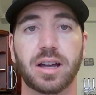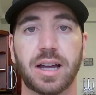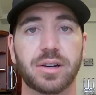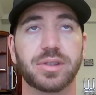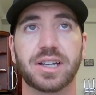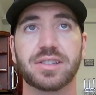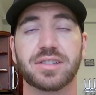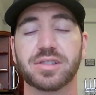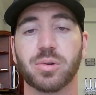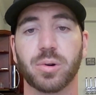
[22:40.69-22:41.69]
I don't think
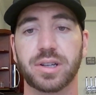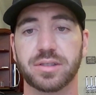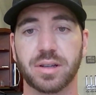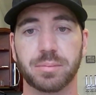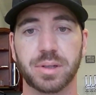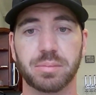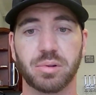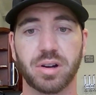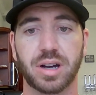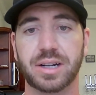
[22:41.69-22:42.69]
it's as corny as some
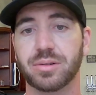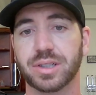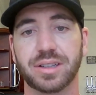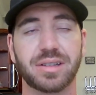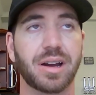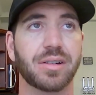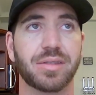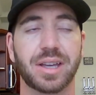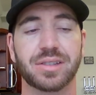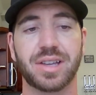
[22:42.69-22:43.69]
people are. I don't get tired
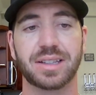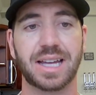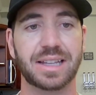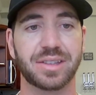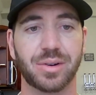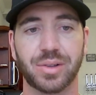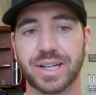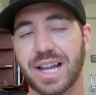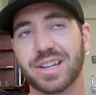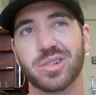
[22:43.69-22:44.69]
of things like that, though.
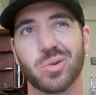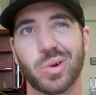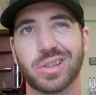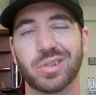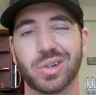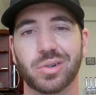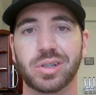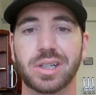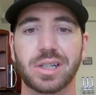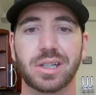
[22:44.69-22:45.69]
Like, I enjoy the
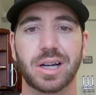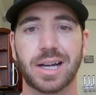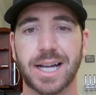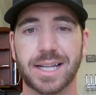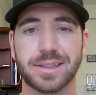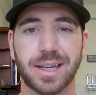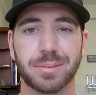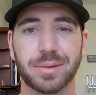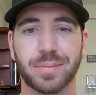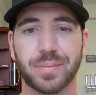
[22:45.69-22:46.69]
little
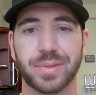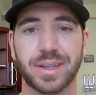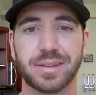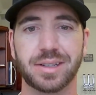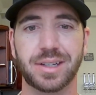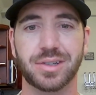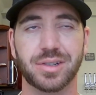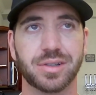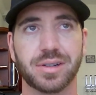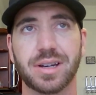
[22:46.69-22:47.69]
type of
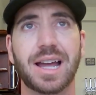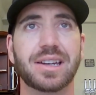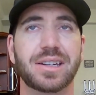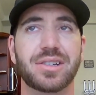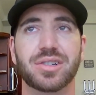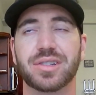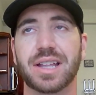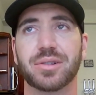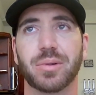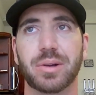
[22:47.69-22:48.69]
niche. Not niche is
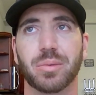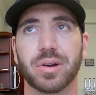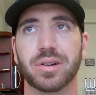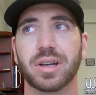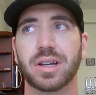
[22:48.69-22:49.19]
not the right word.